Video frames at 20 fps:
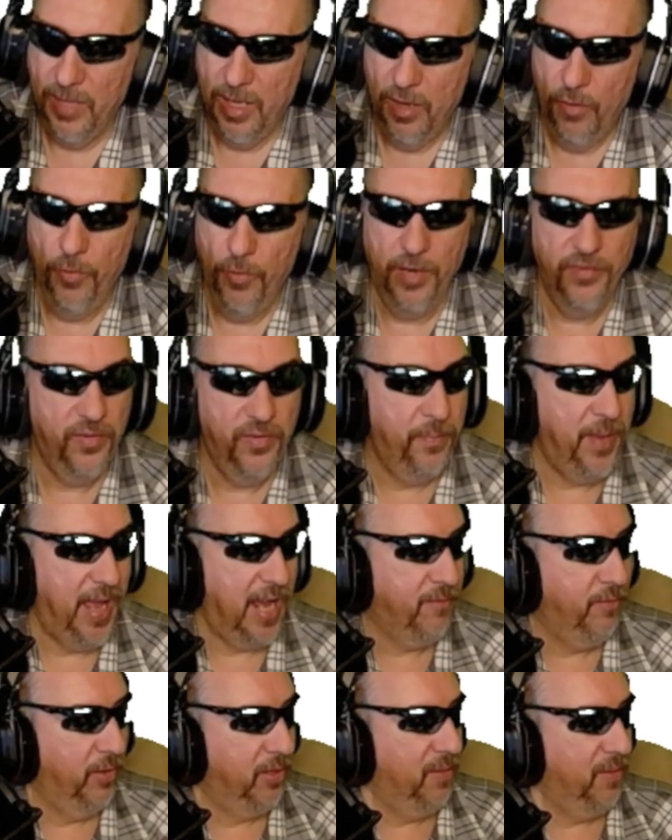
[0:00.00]
Where's the
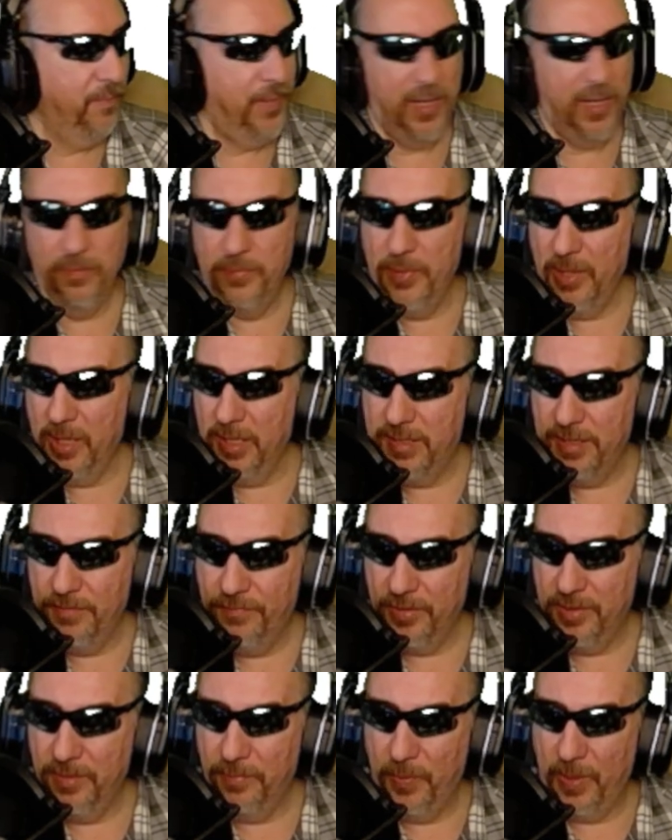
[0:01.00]
backward compatibility for
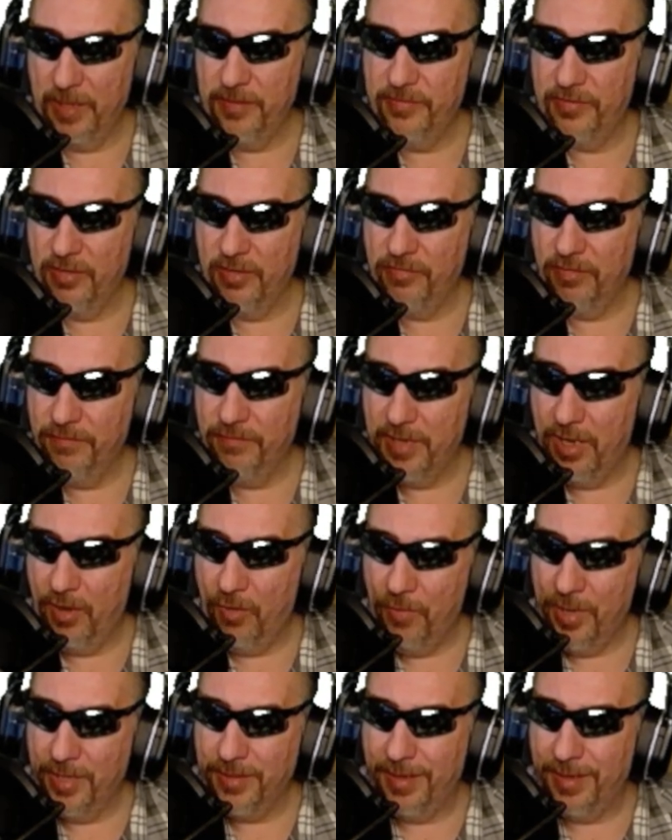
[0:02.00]
the PlayStation VR
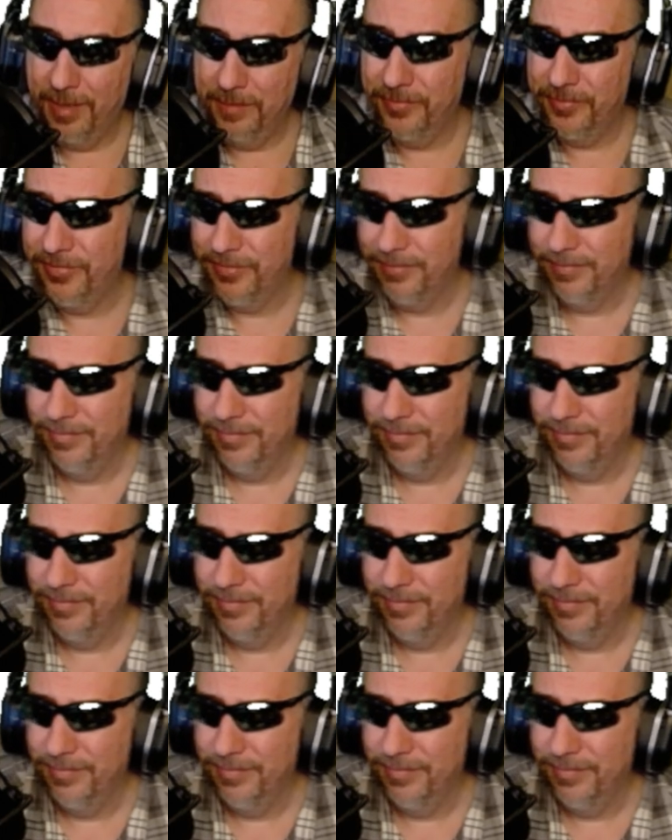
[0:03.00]
1 games?